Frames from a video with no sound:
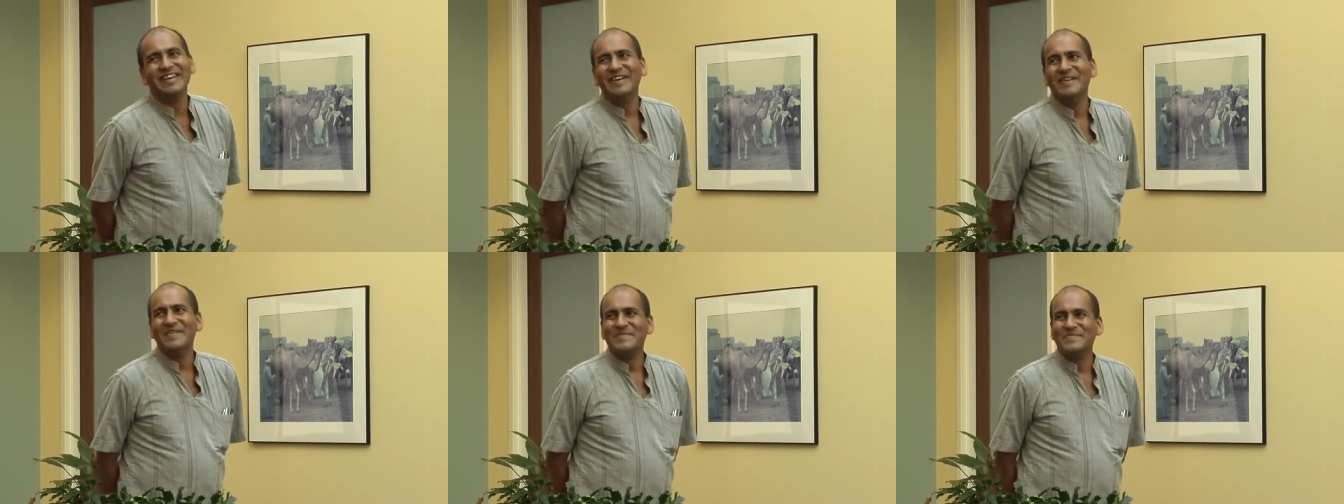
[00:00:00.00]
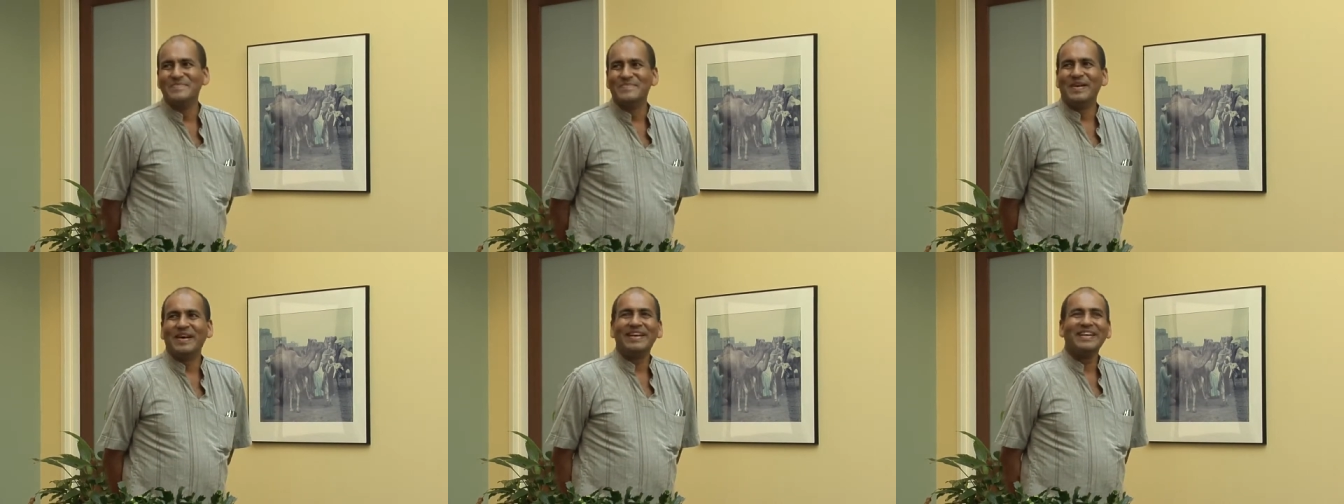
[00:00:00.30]

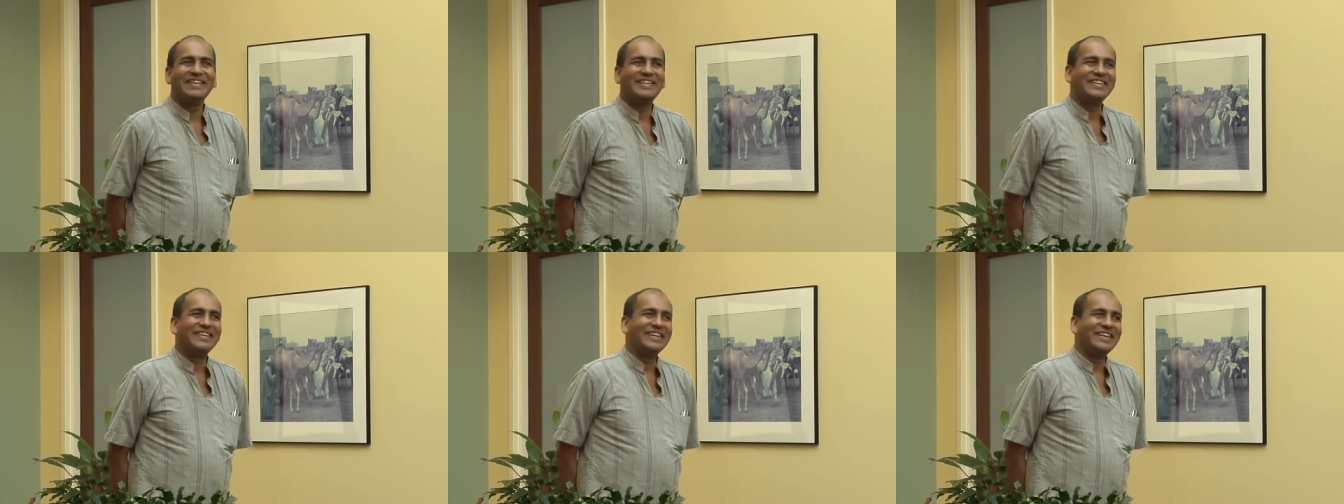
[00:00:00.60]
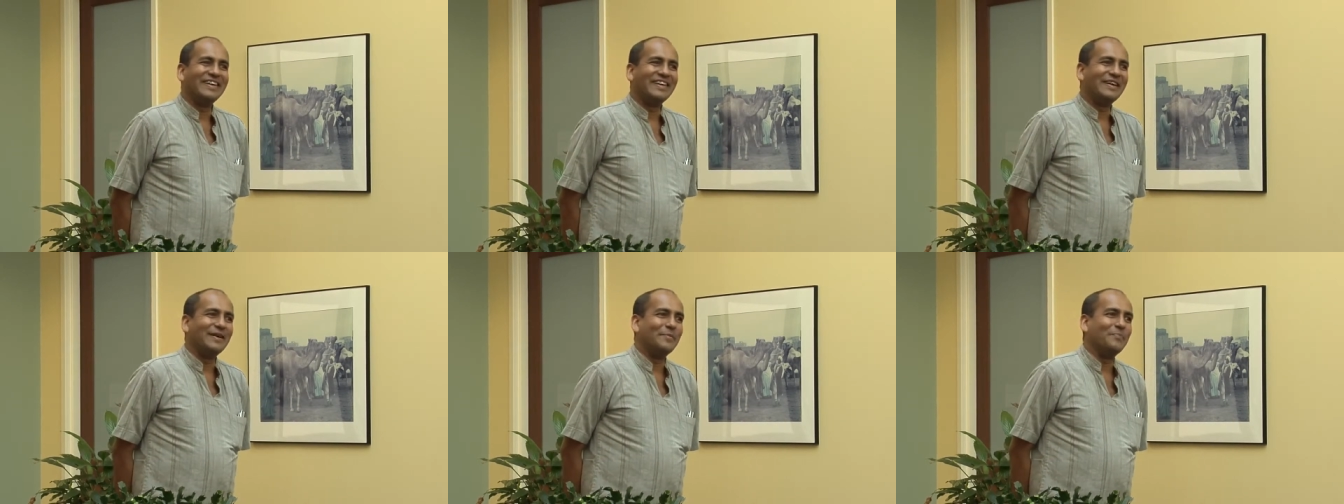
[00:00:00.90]
but
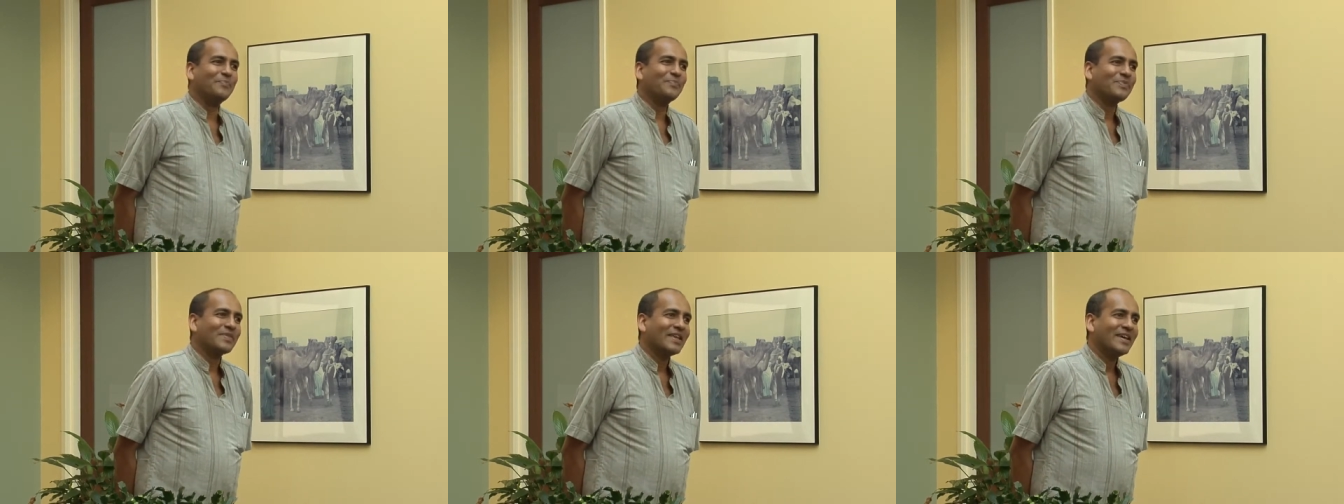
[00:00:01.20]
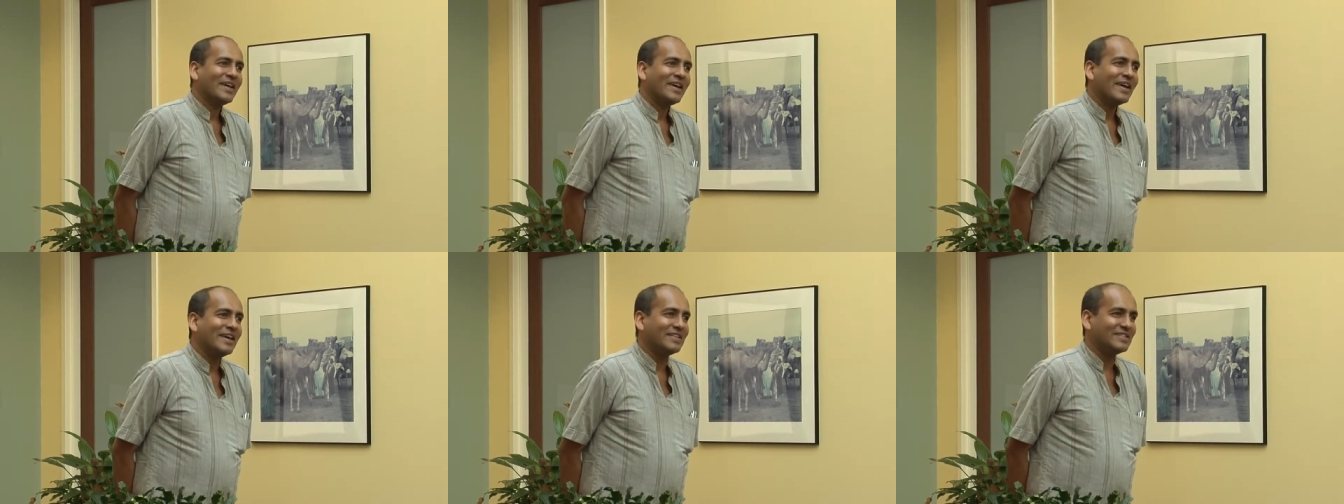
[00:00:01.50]
uh,
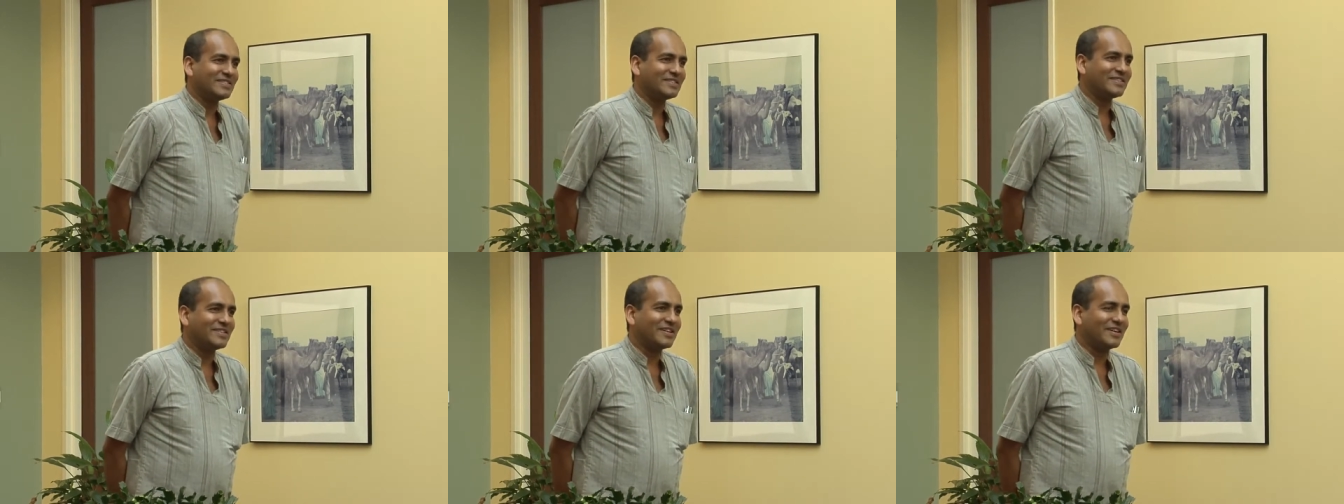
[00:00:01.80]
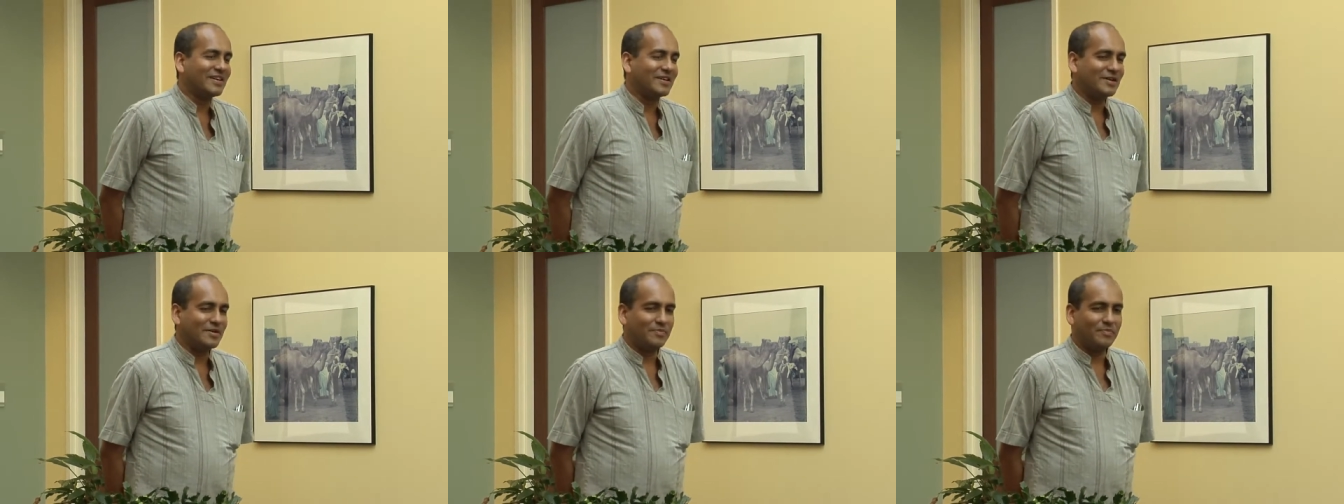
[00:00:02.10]
his
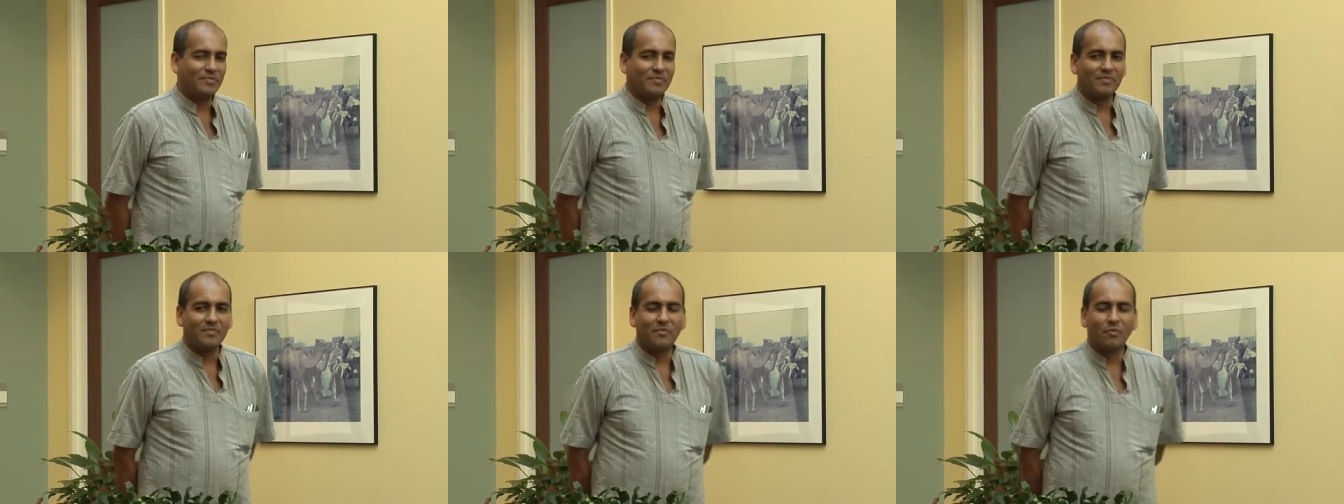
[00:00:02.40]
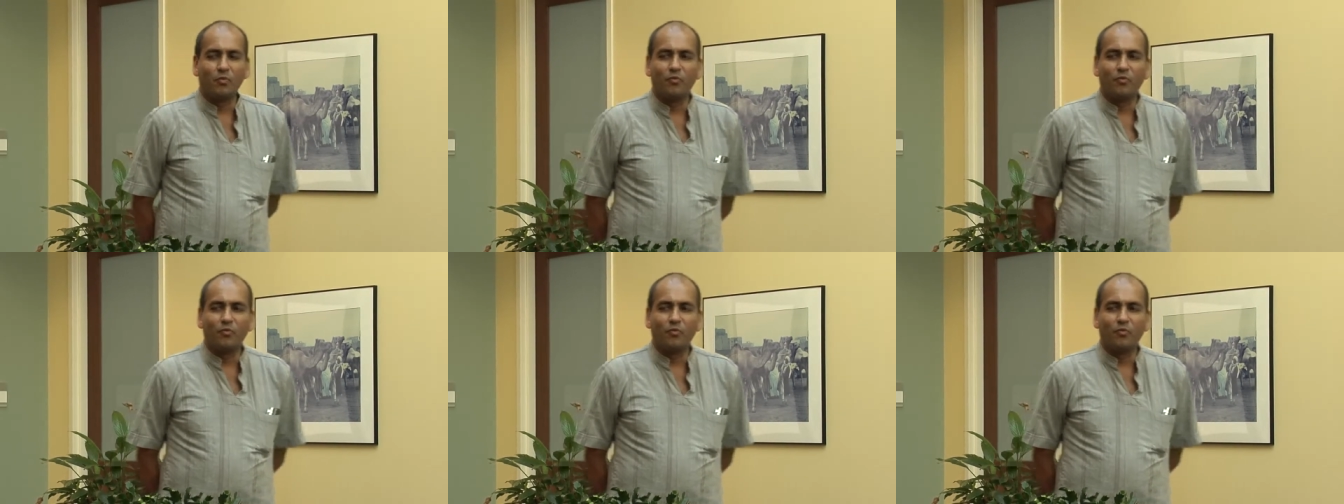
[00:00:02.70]
um,